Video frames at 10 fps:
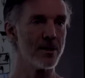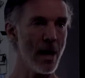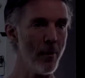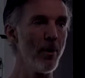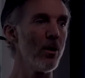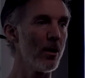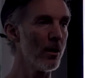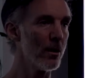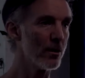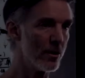double
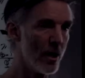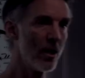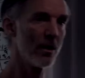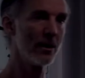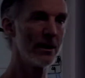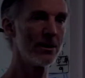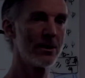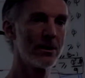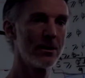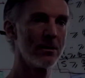
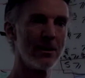darkness